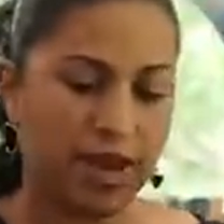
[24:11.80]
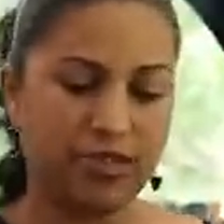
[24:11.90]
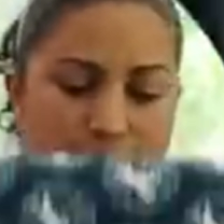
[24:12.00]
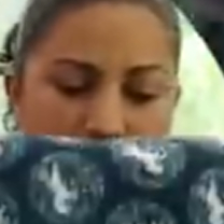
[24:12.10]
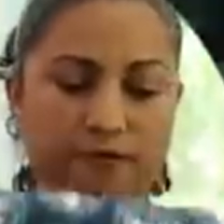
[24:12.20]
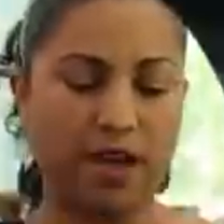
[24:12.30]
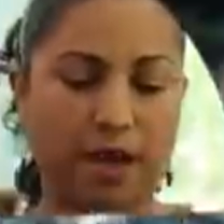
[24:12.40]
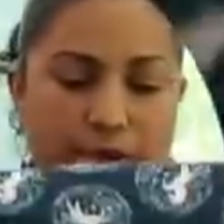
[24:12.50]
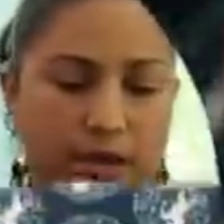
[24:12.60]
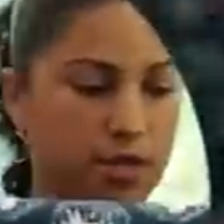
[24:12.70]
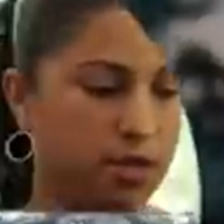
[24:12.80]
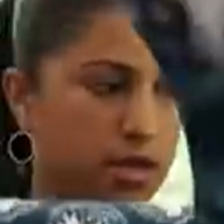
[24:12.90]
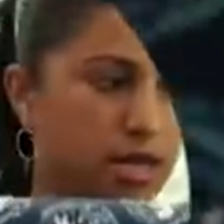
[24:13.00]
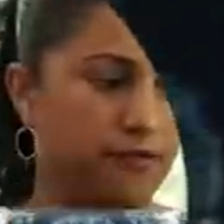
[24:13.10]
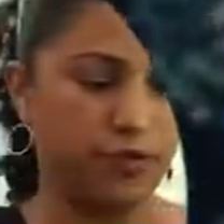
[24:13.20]
have the main fabric.
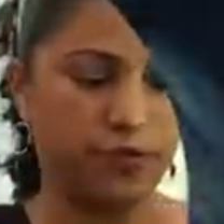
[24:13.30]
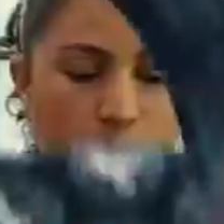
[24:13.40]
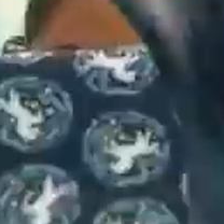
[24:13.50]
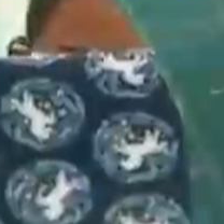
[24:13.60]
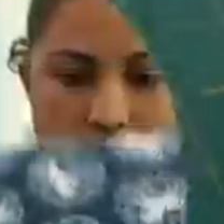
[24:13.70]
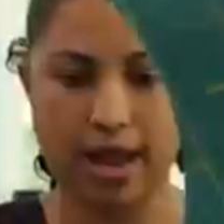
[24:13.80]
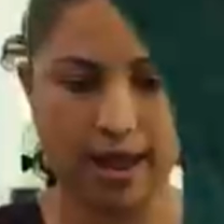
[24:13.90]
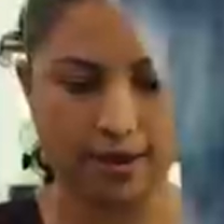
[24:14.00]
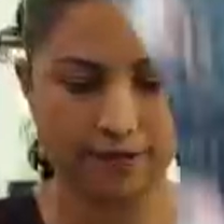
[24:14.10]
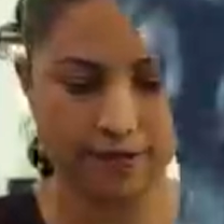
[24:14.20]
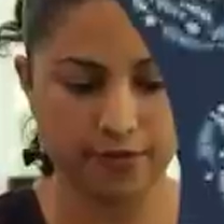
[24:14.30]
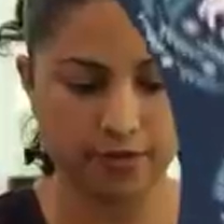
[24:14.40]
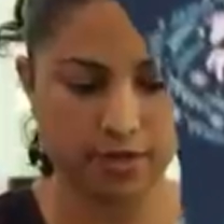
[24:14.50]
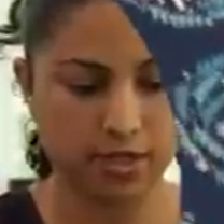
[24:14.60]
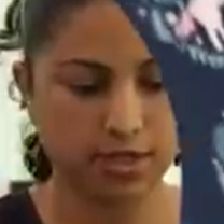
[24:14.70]
And if you fold it in half,
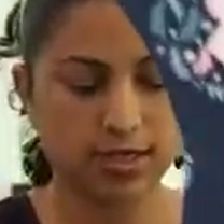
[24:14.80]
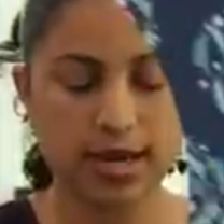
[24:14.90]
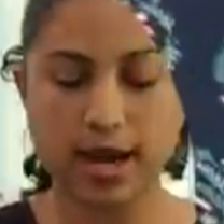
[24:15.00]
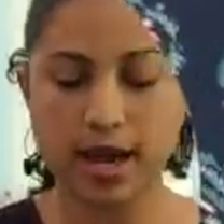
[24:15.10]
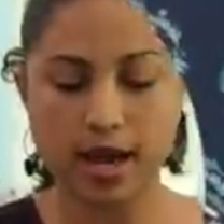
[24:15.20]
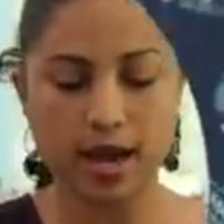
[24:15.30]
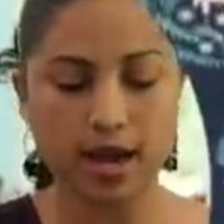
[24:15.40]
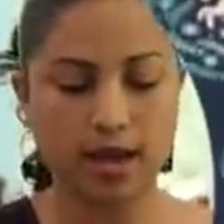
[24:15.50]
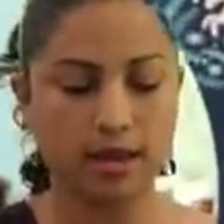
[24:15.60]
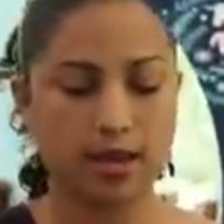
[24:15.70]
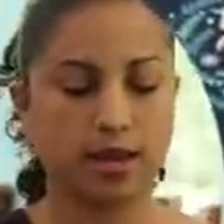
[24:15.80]
ta-da!